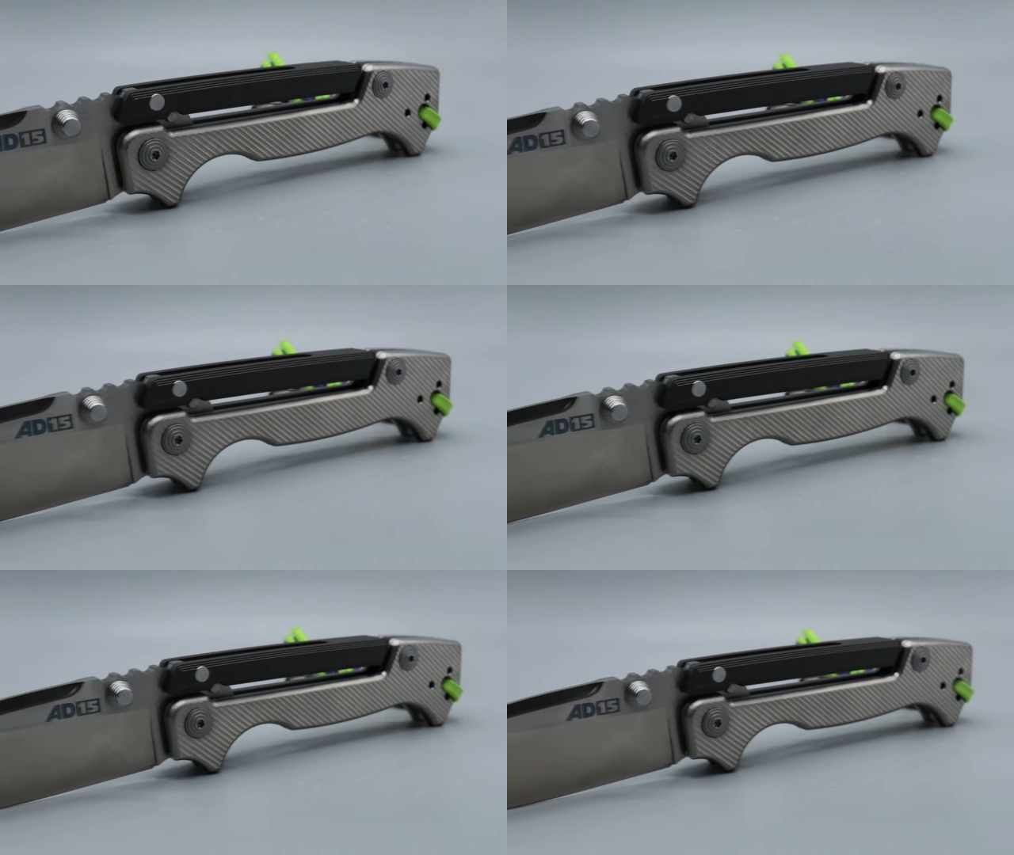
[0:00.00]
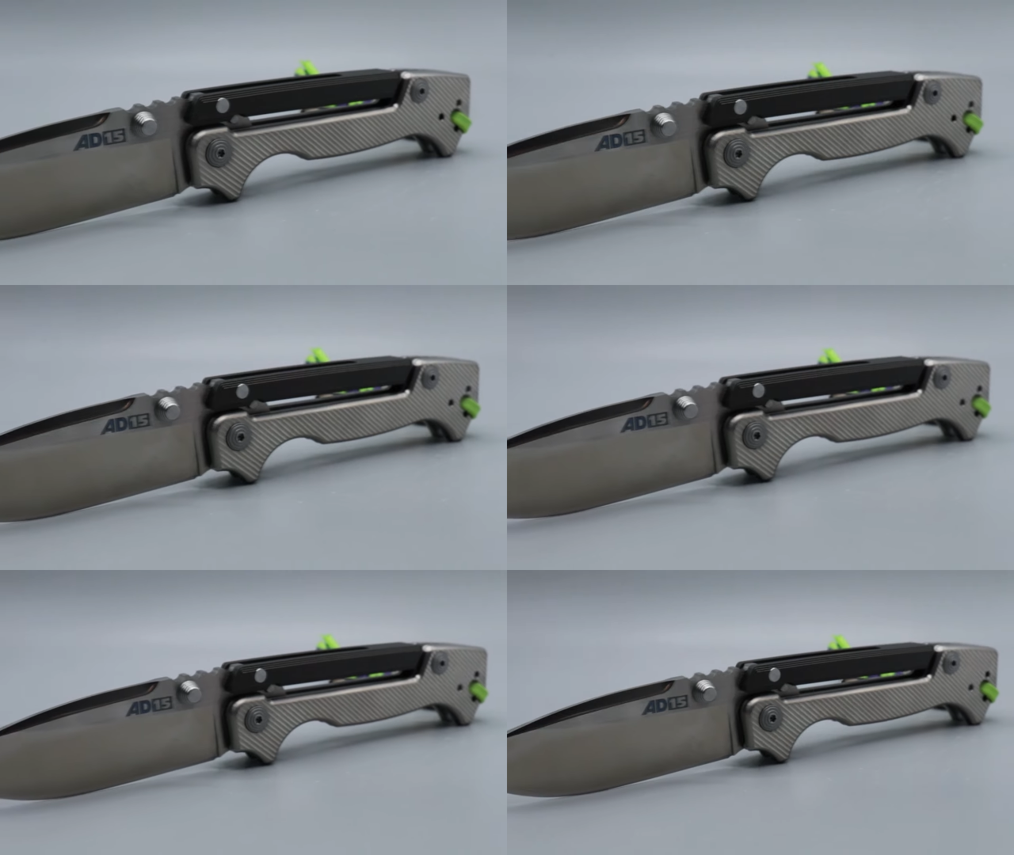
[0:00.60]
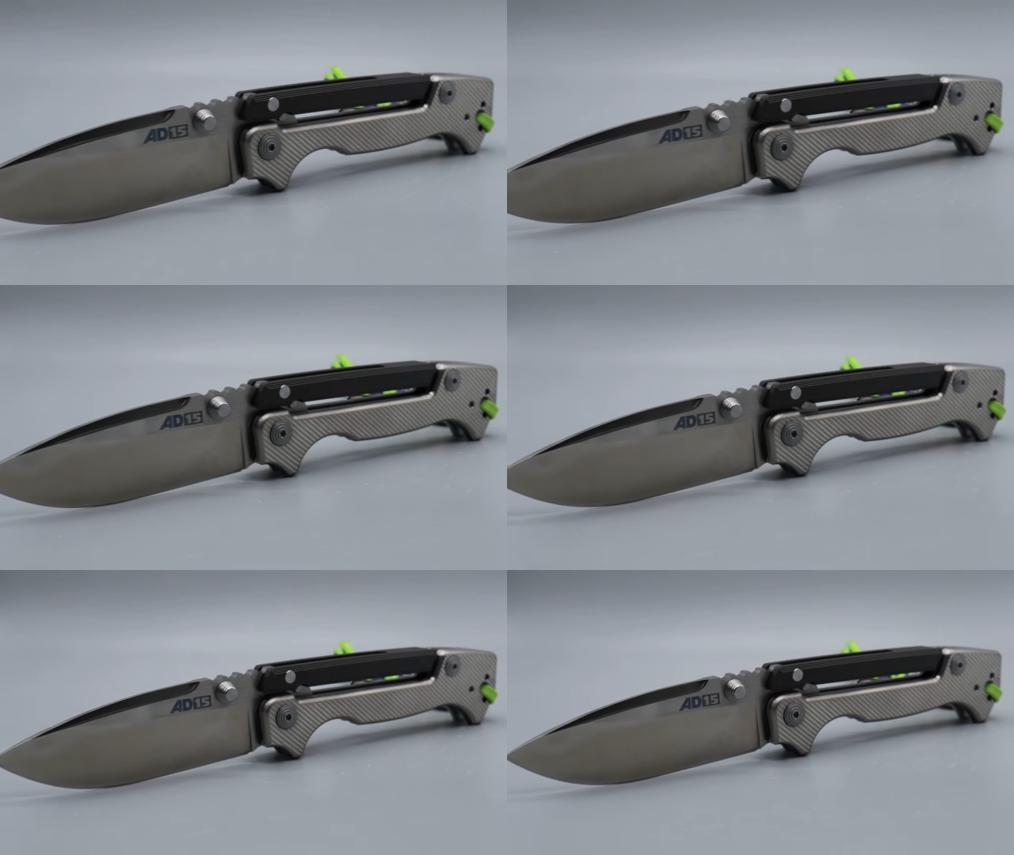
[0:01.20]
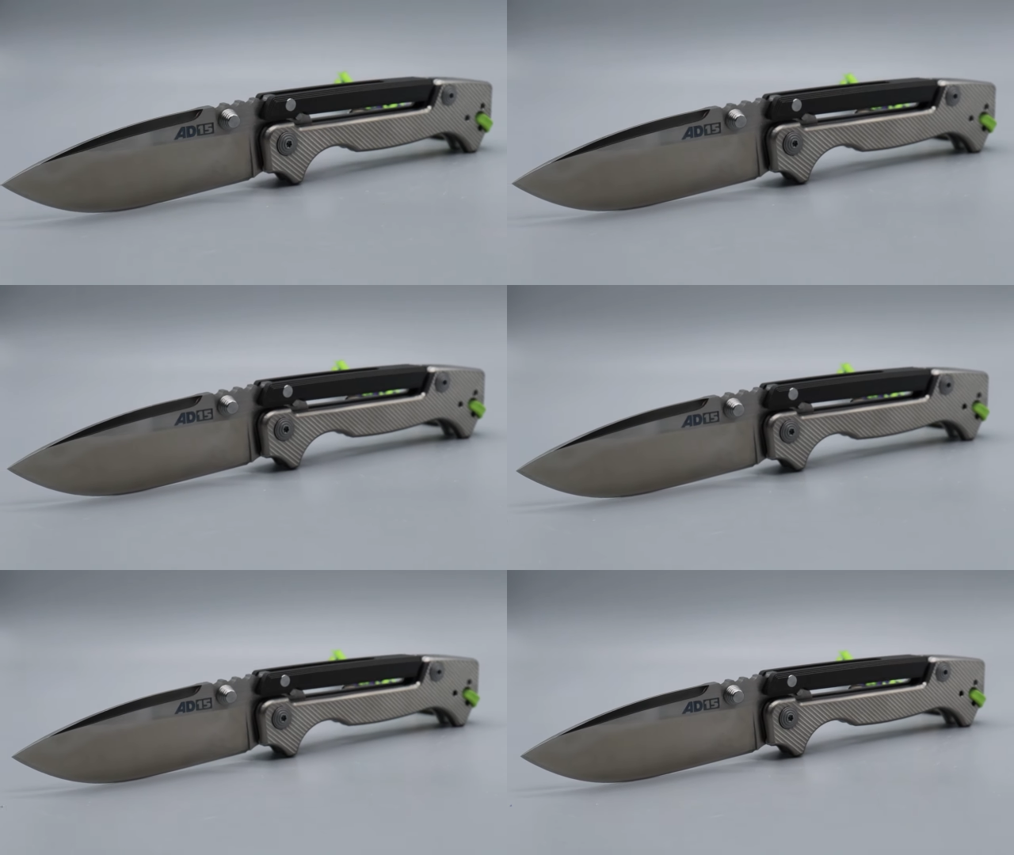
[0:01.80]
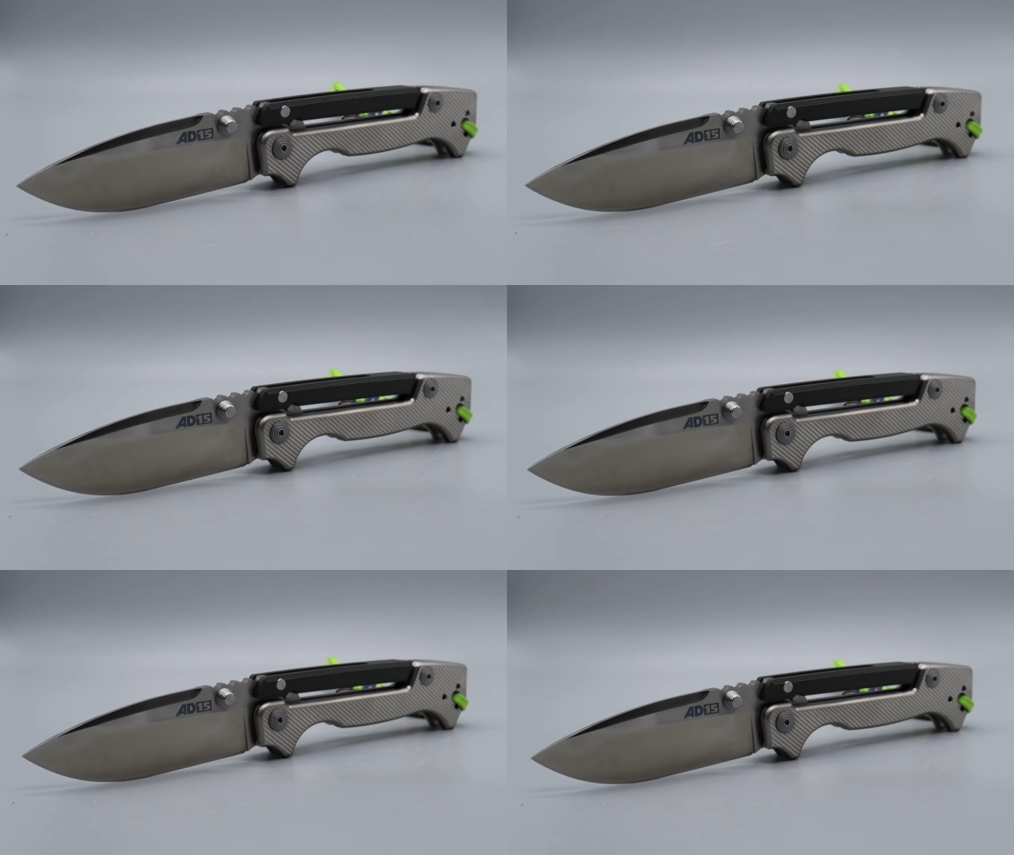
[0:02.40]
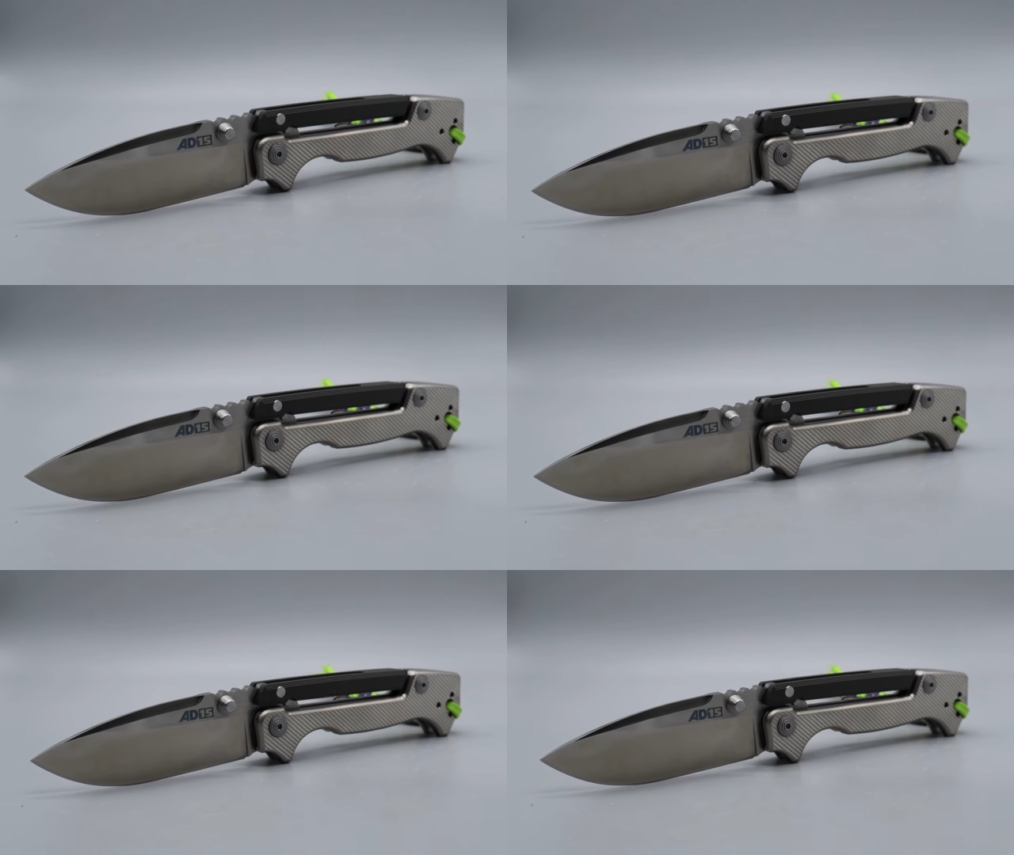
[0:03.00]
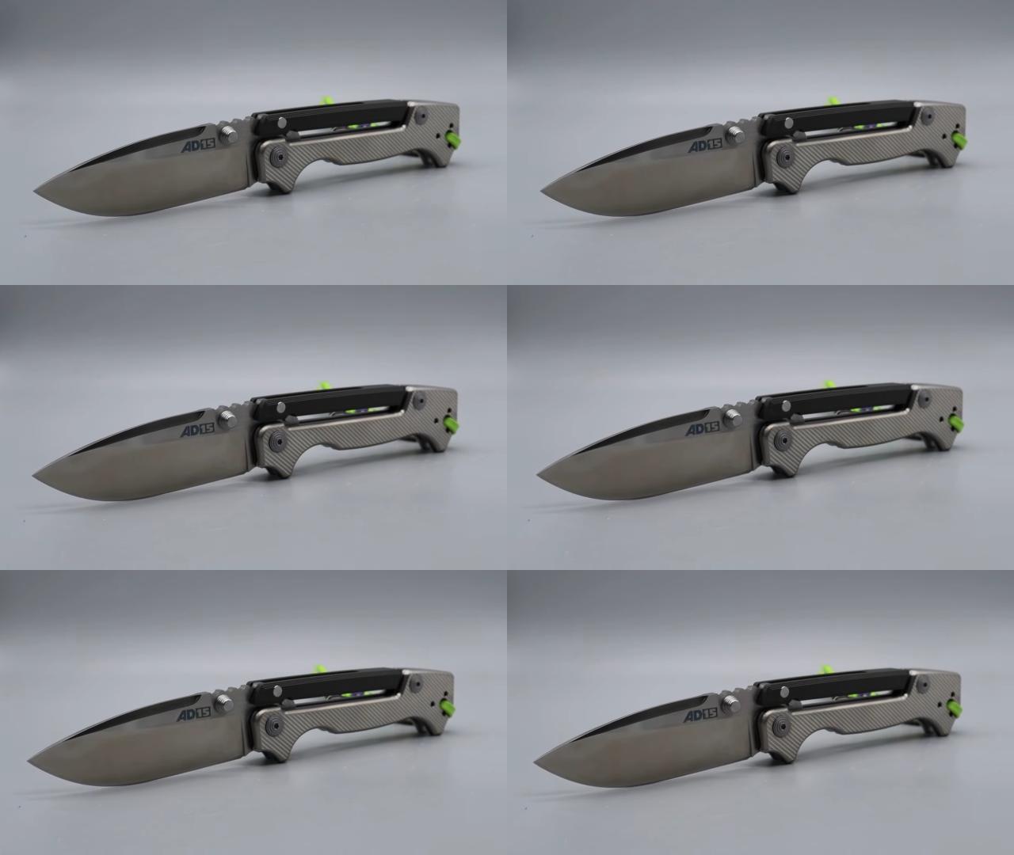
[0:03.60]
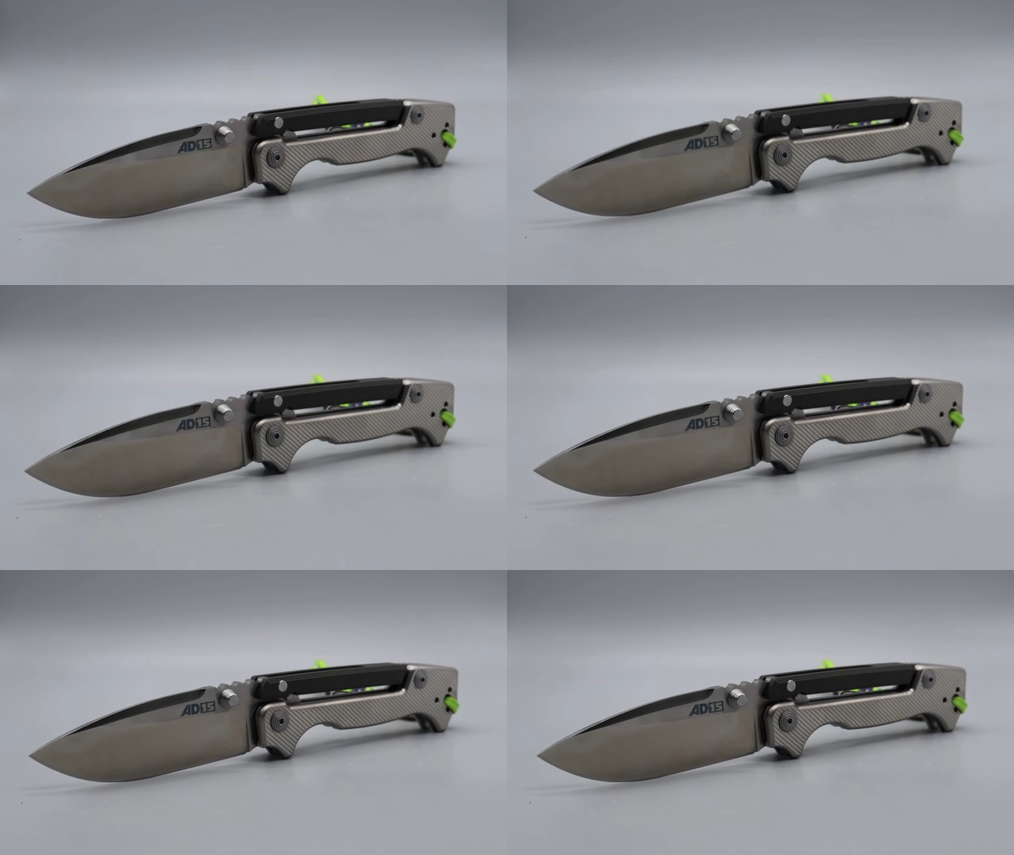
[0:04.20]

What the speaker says: No face is visible, so there are no lips to read.